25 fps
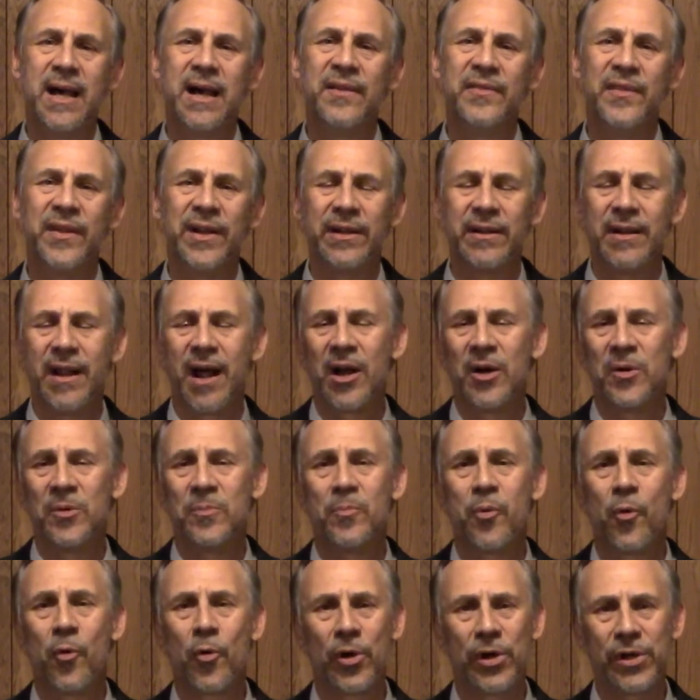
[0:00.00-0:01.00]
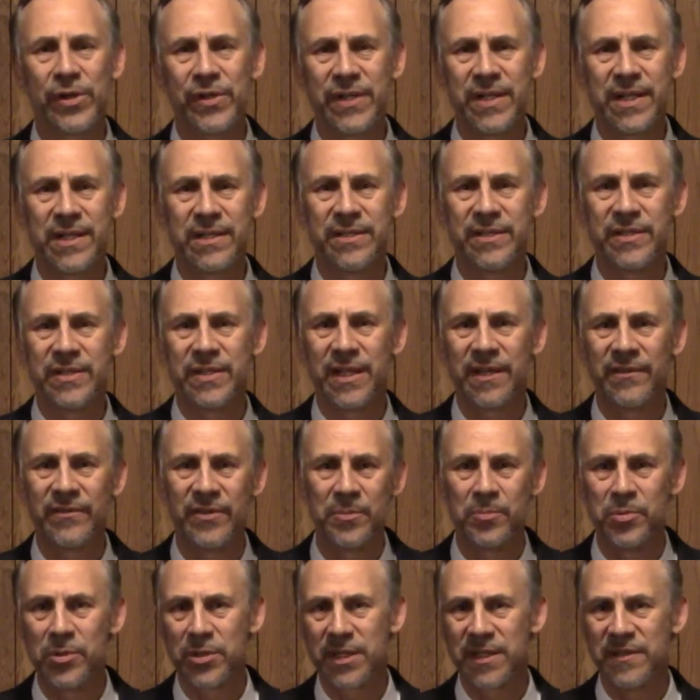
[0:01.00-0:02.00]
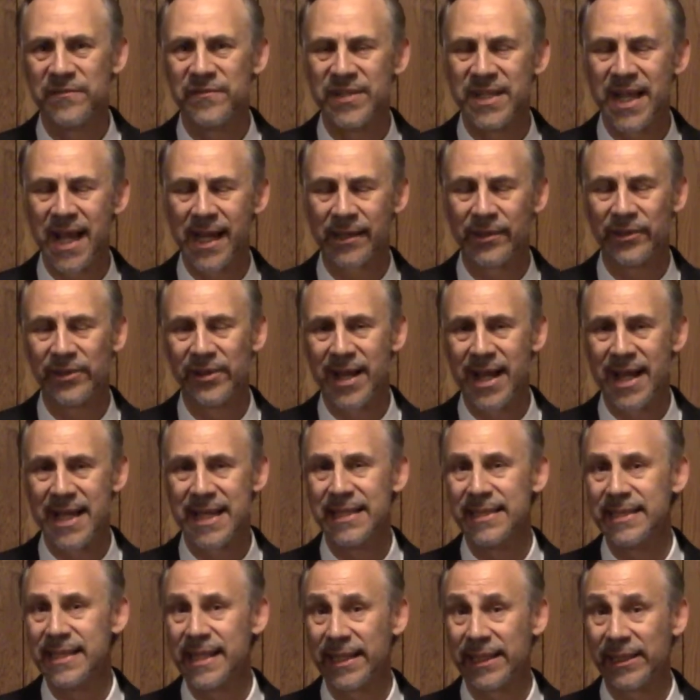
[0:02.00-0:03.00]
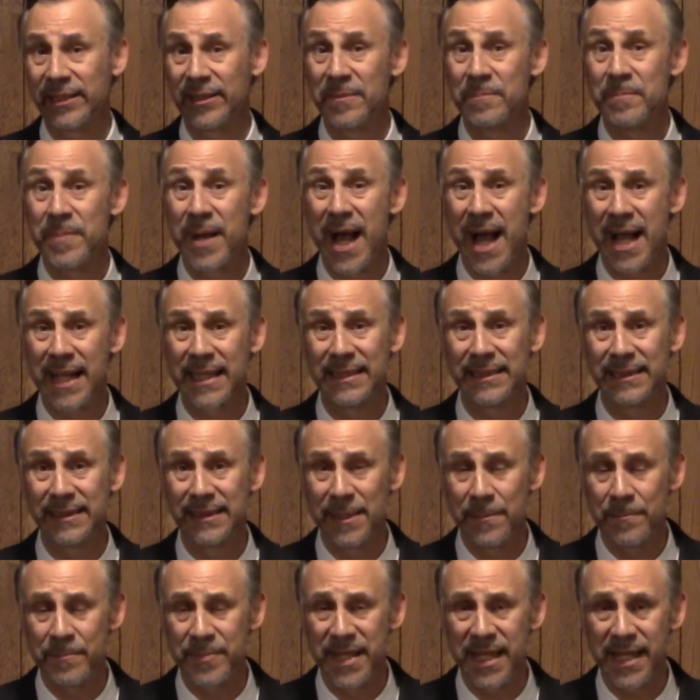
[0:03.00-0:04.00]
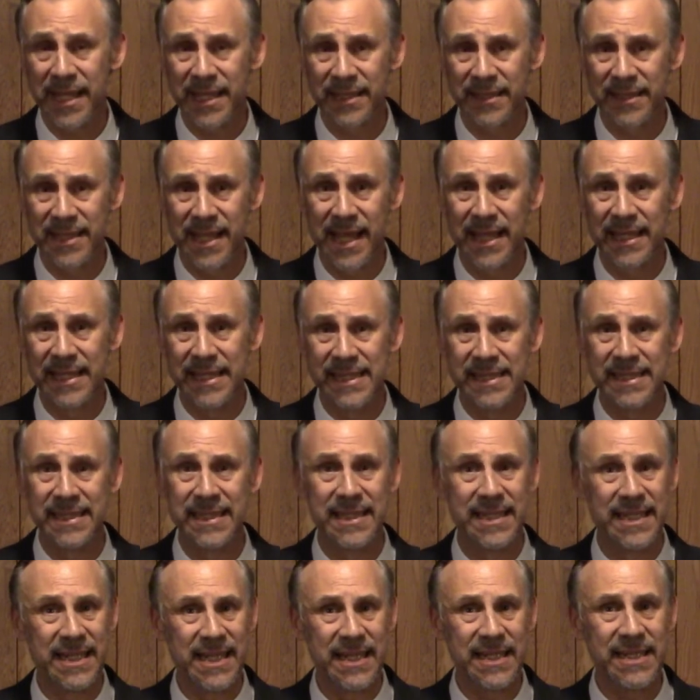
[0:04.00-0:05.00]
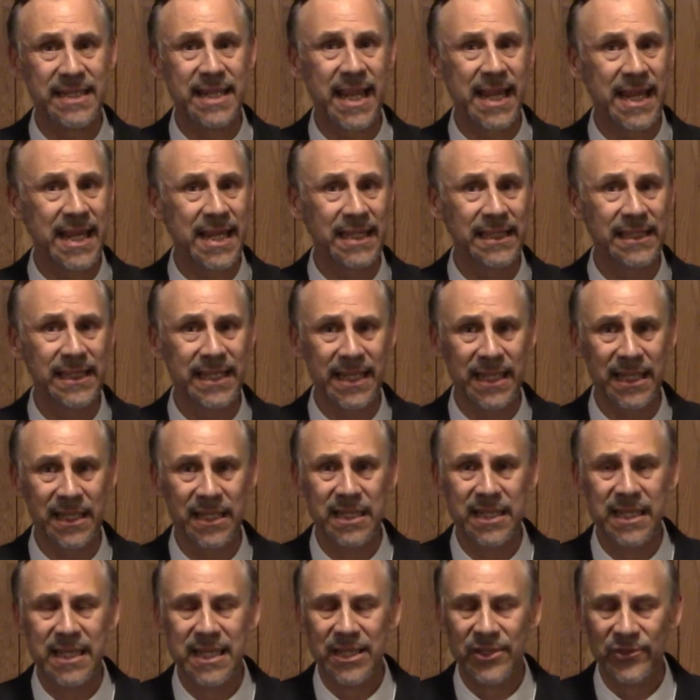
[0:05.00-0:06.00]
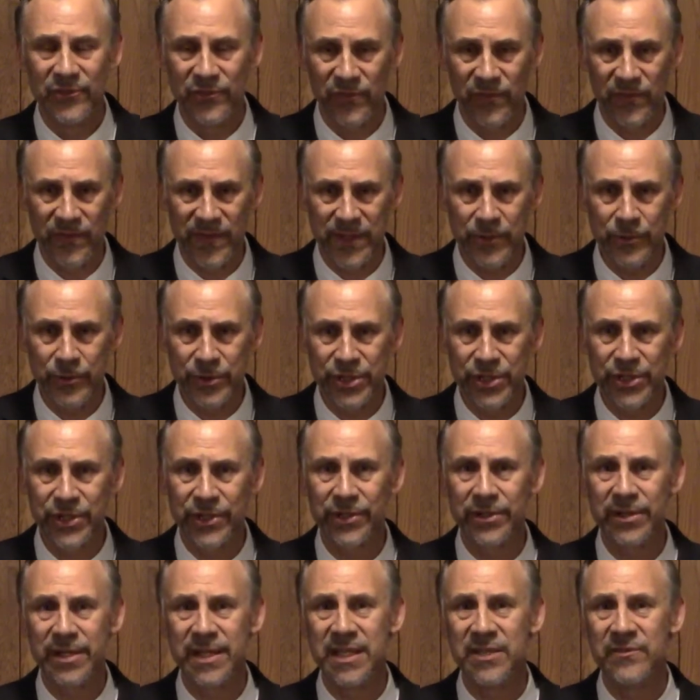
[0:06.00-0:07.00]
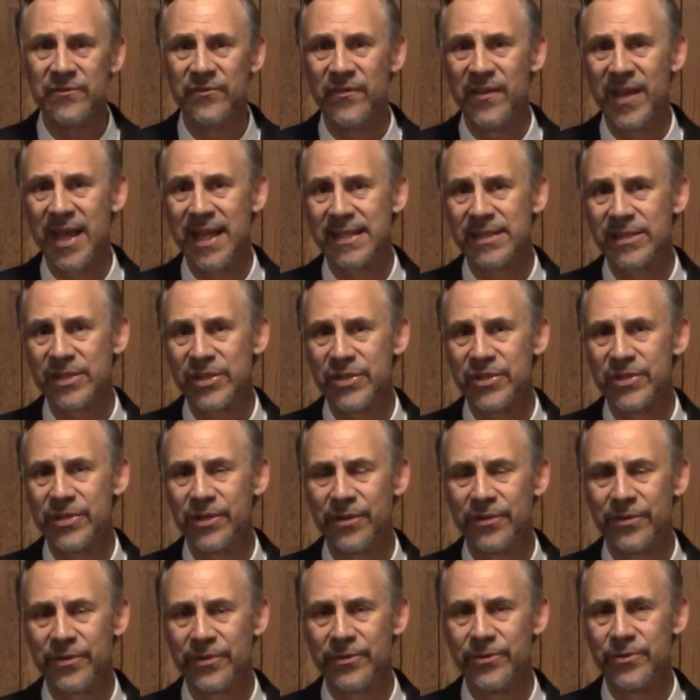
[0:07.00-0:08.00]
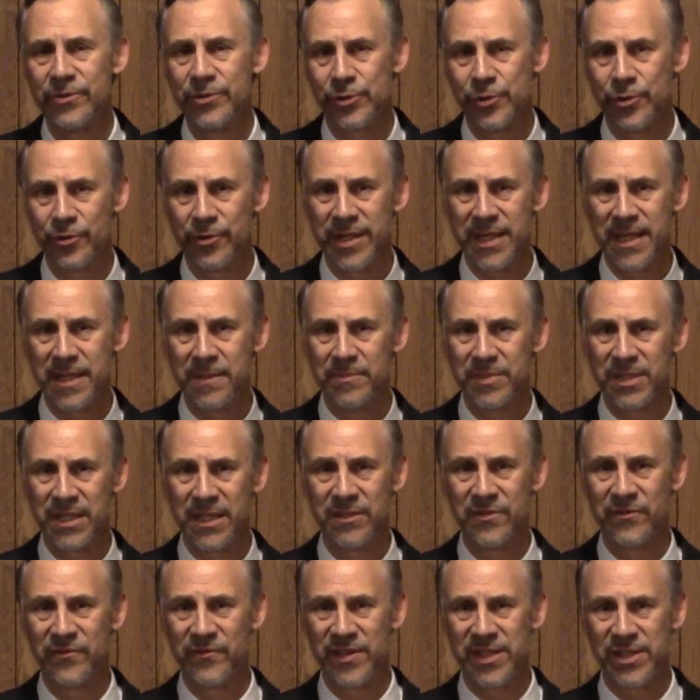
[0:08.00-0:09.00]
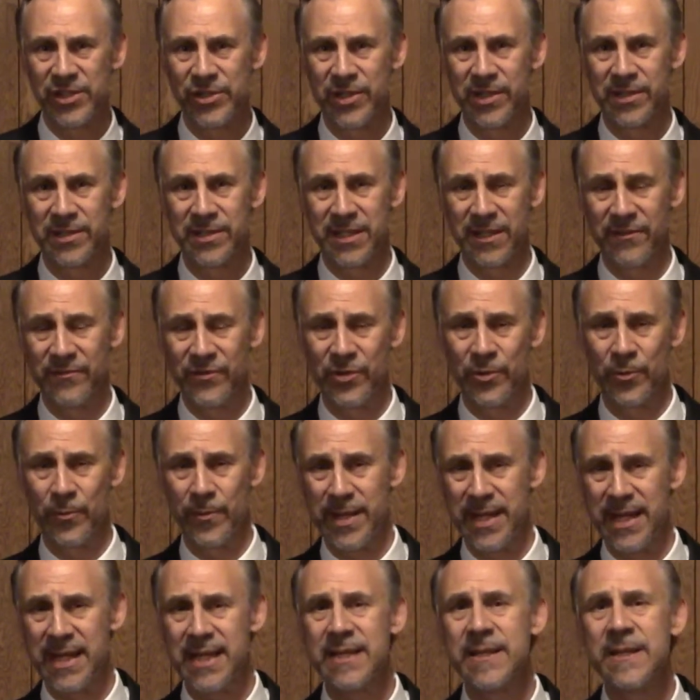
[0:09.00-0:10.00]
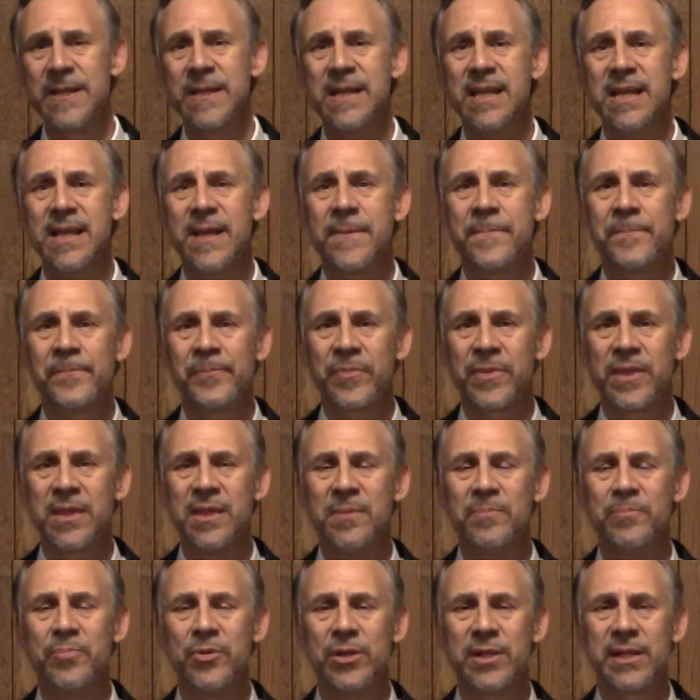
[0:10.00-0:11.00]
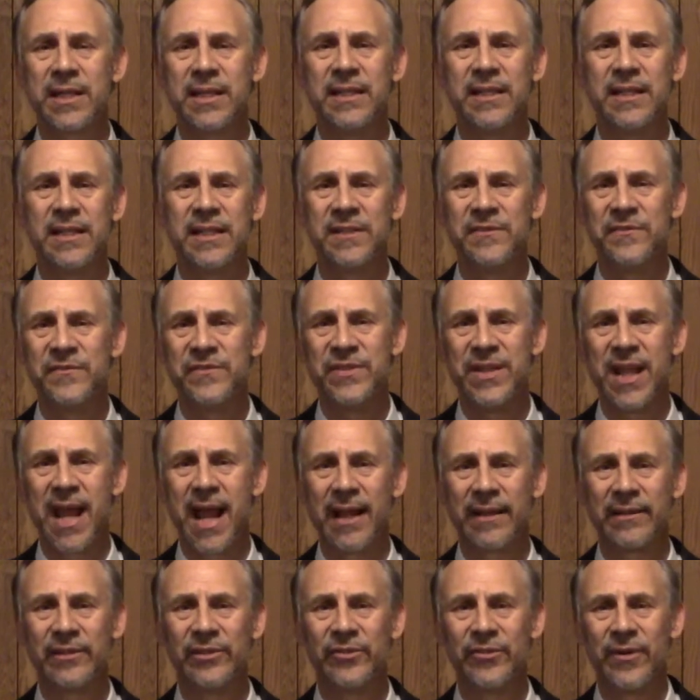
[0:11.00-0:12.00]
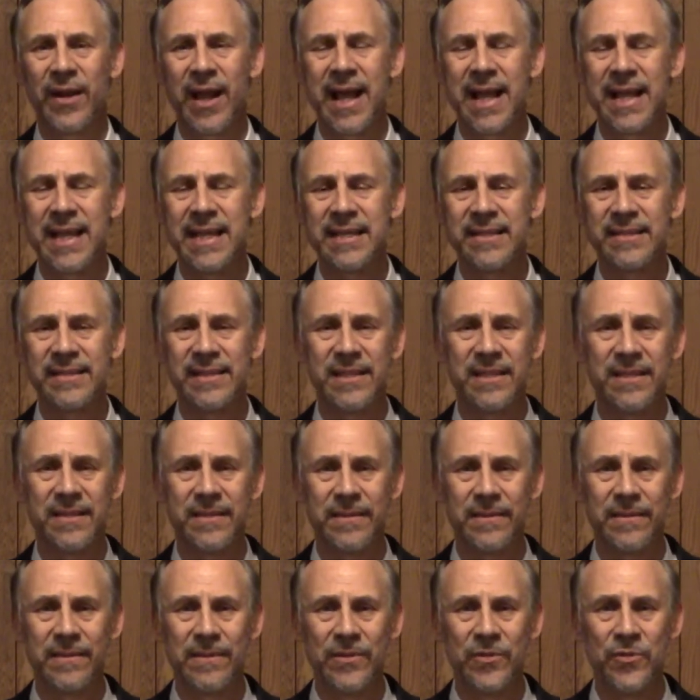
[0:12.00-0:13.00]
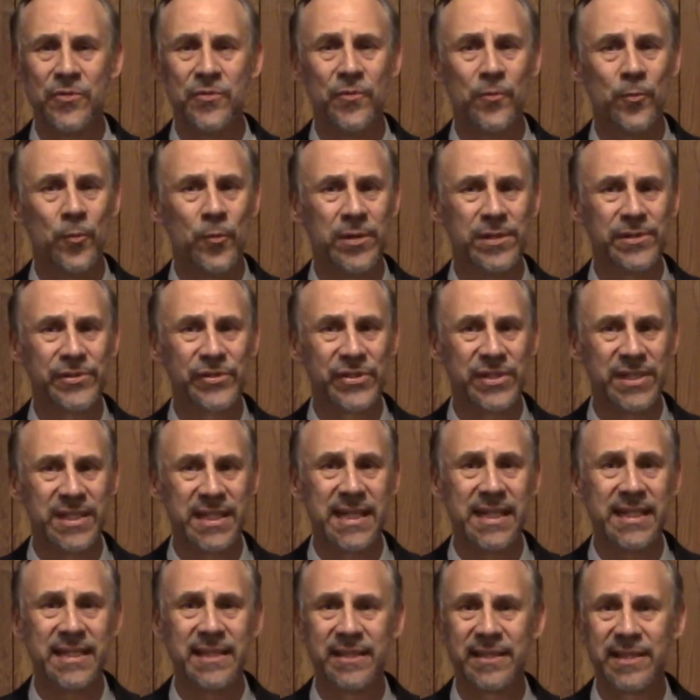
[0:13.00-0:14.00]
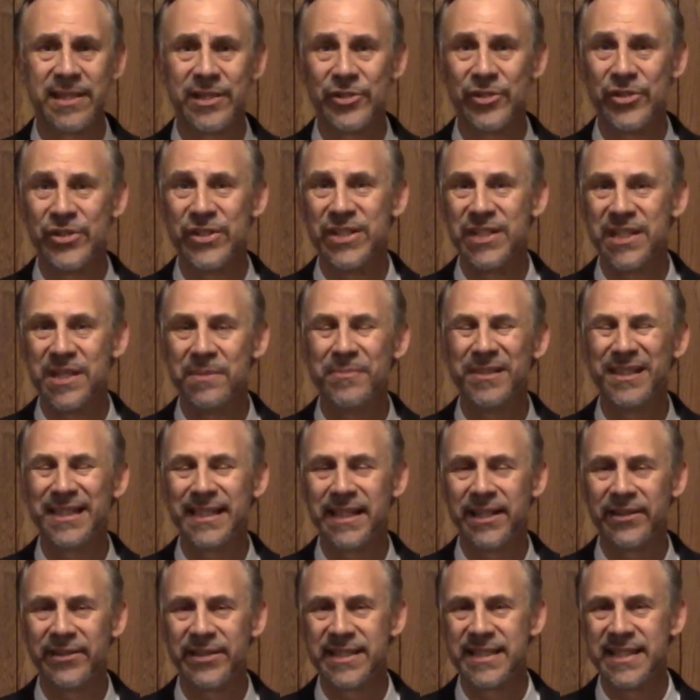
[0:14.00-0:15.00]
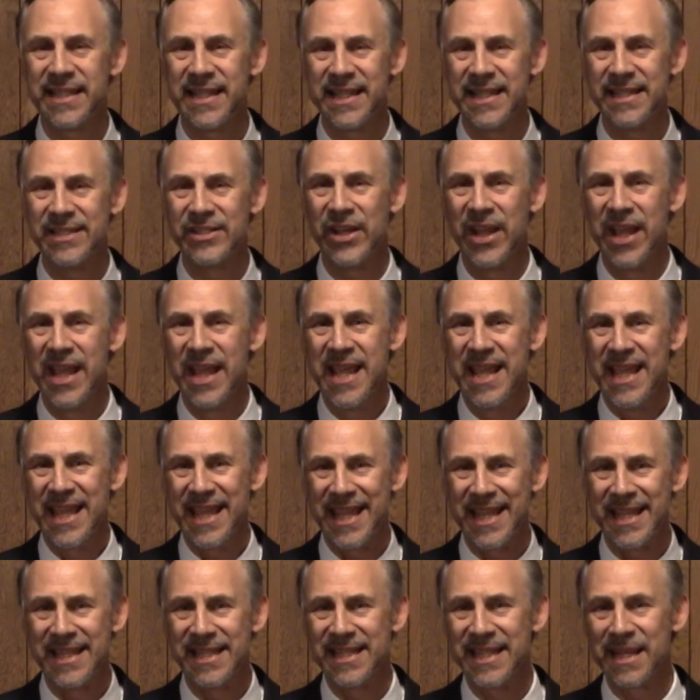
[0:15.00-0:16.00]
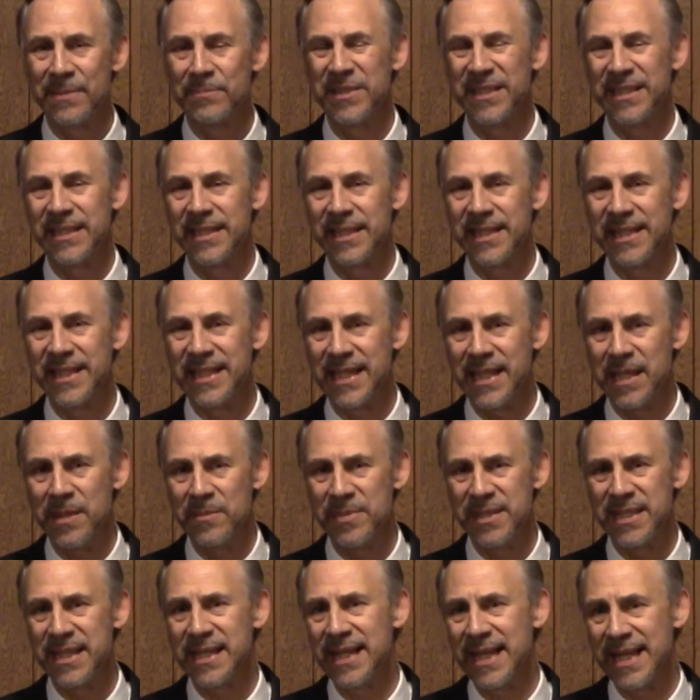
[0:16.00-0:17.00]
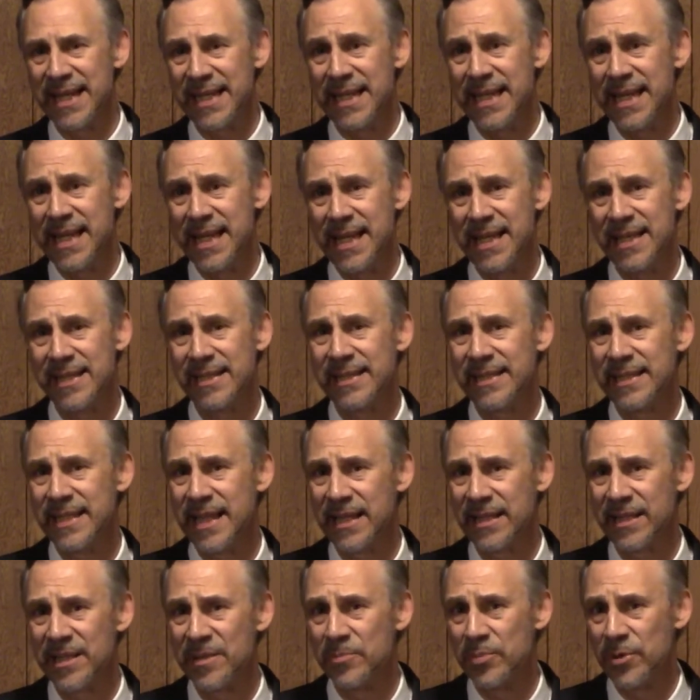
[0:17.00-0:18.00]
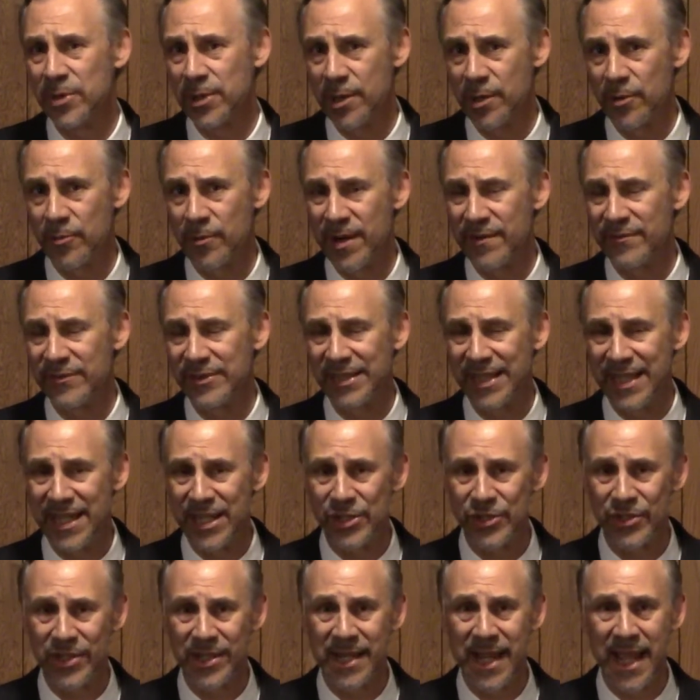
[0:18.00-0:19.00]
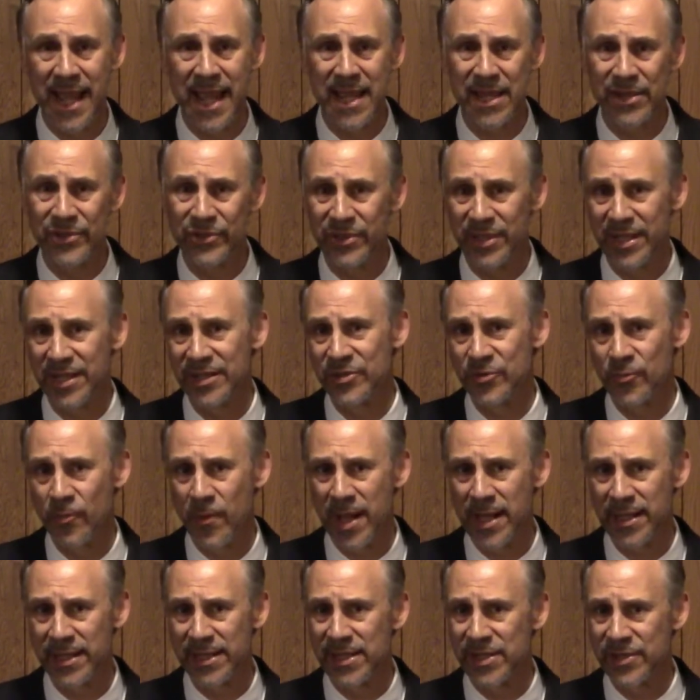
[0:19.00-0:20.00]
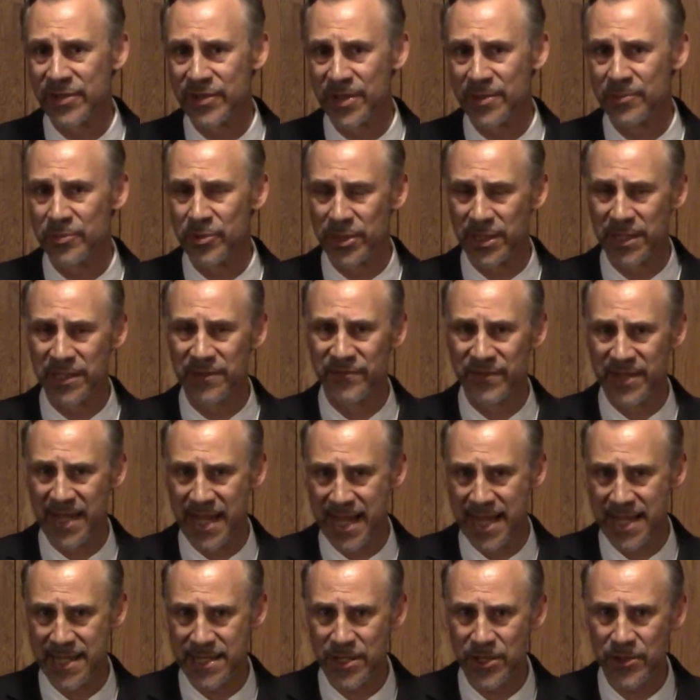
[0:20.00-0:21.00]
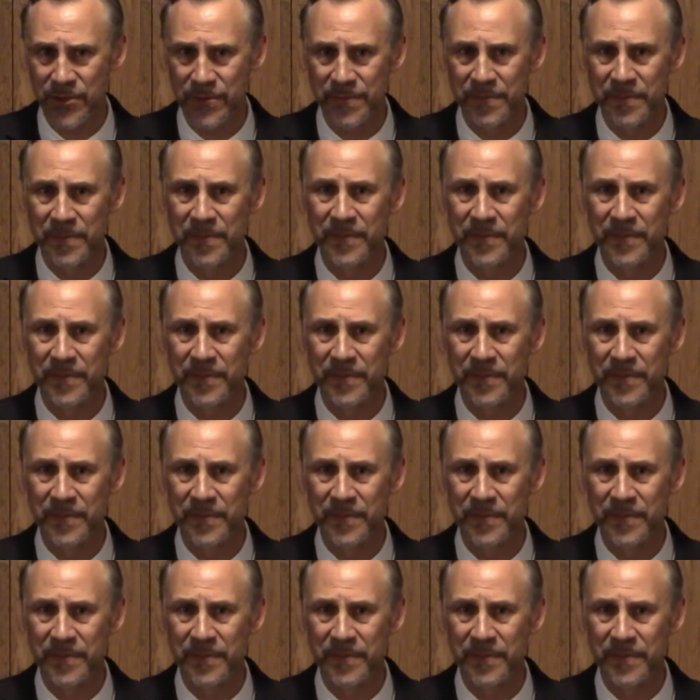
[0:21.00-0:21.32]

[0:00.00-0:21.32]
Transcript: There are portions of the book of Zechariah that are apocalyptic, that is detailing future events through dreams and visions. If you read the book of Zechariah, you will see that there's similarities in some of the themes and ideas that the book of Revelation has, as well as the book of Daniel.